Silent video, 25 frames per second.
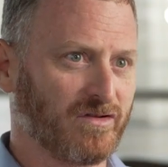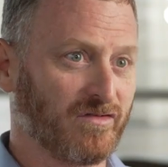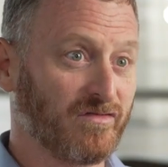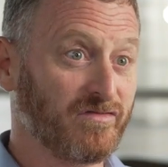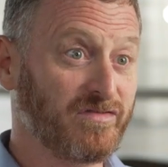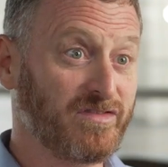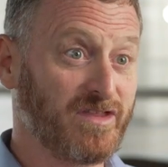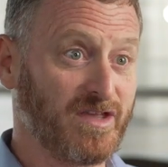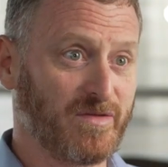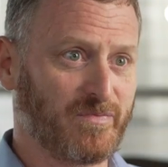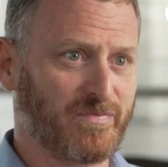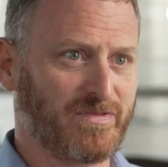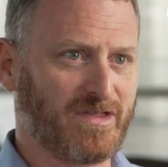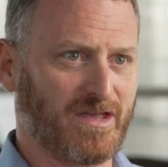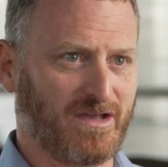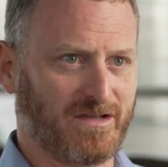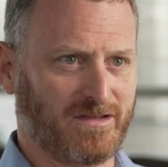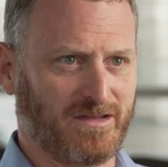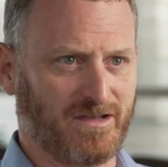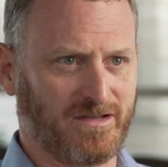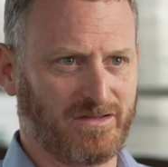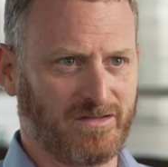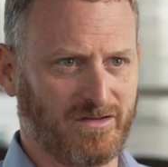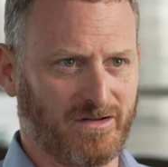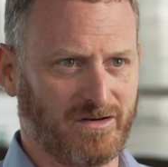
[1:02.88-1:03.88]
of deep tech
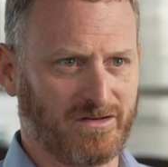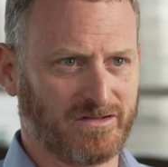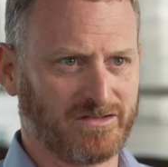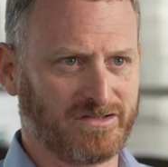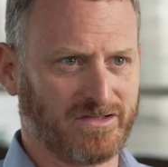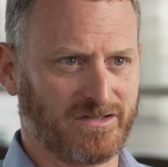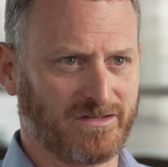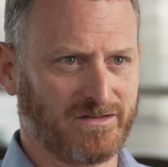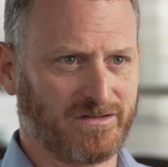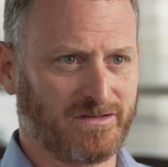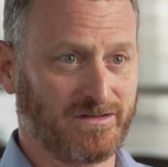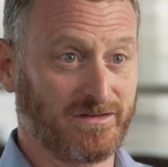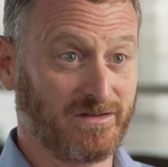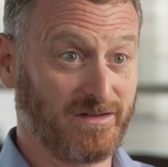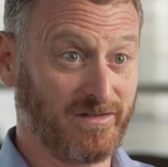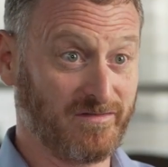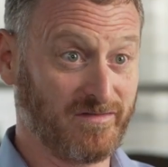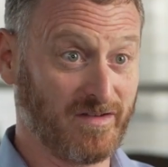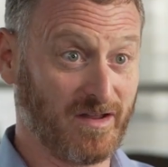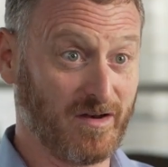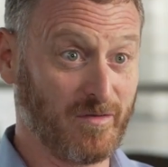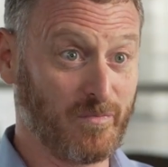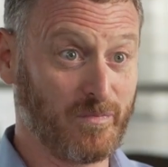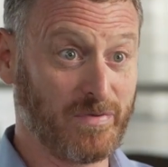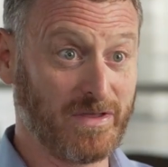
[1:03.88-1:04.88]
technology,
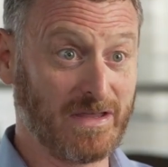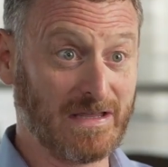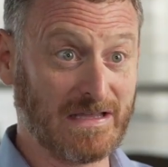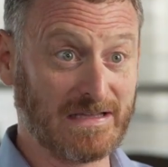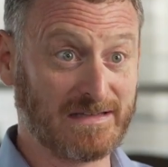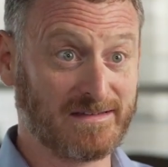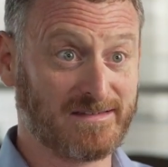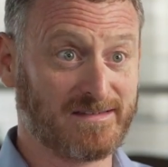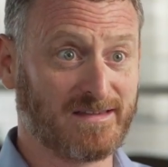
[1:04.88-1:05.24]
developing and